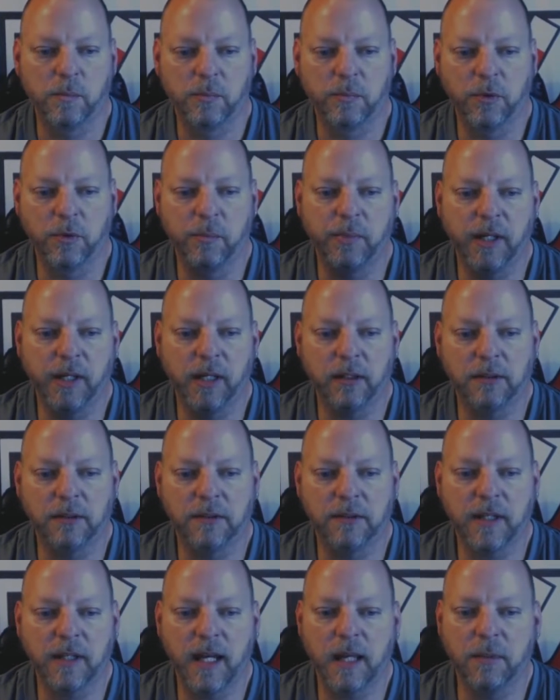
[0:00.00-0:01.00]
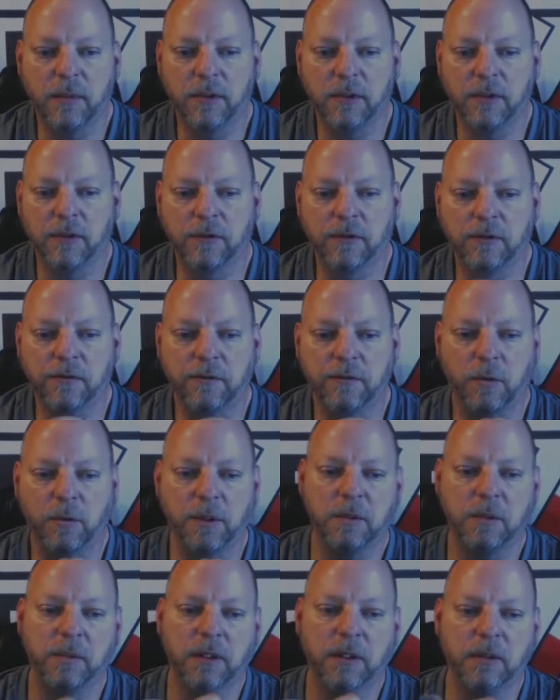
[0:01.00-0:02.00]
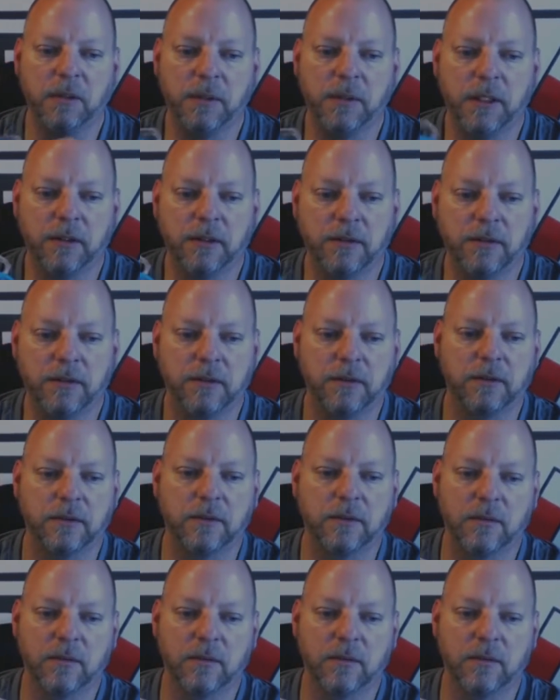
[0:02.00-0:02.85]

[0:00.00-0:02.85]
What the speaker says: Propeller diameter is 40 millimeters.